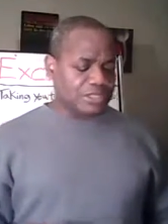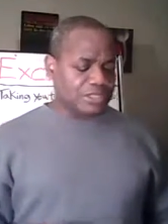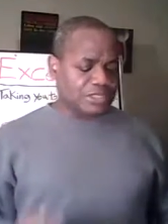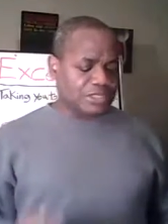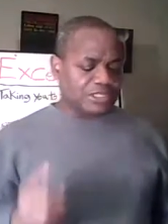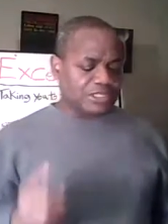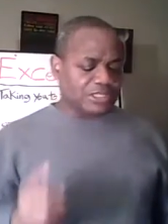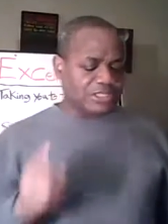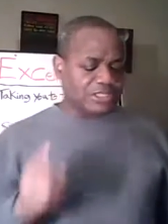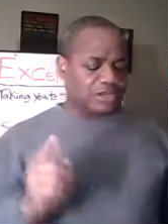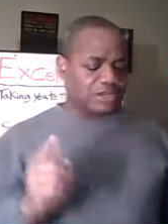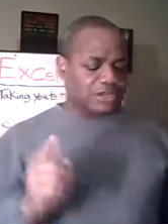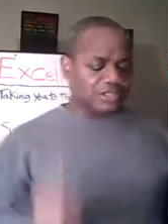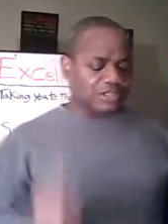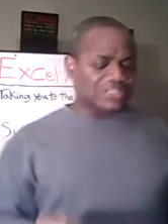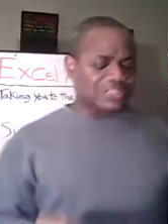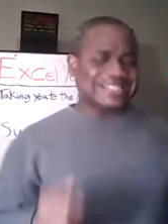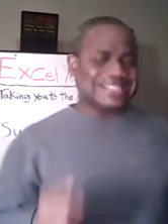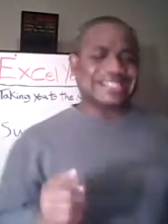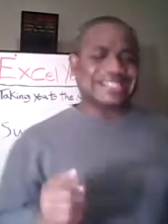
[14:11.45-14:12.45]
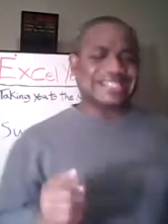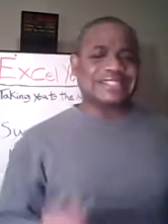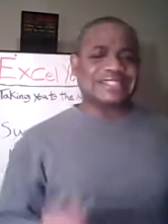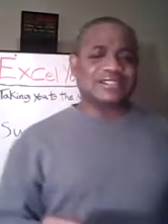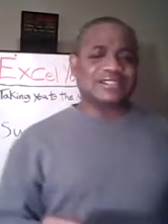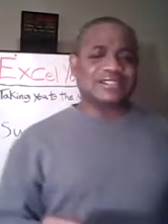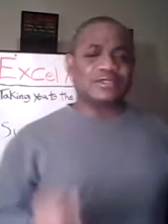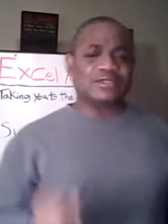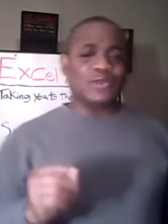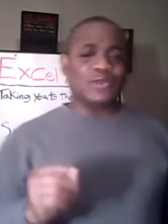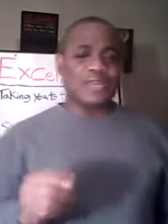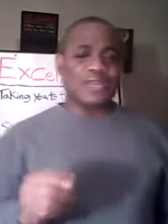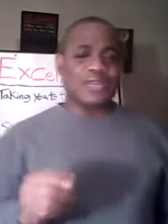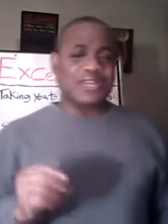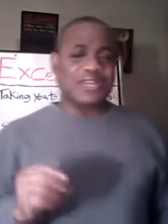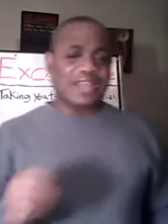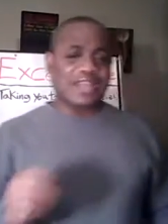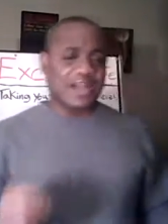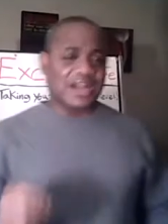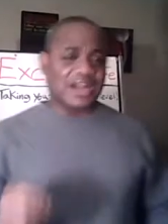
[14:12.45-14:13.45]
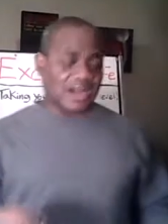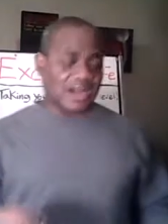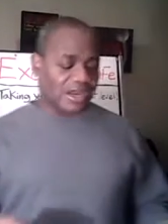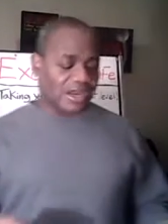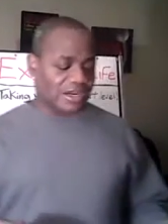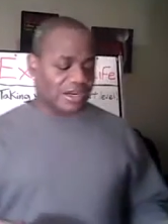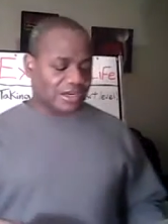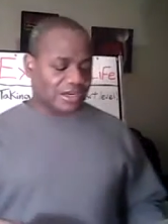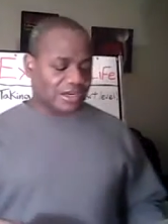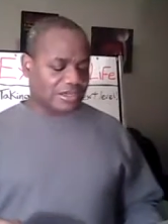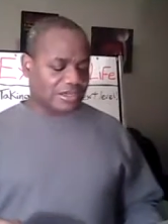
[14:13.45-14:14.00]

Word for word: Let others settle where they are,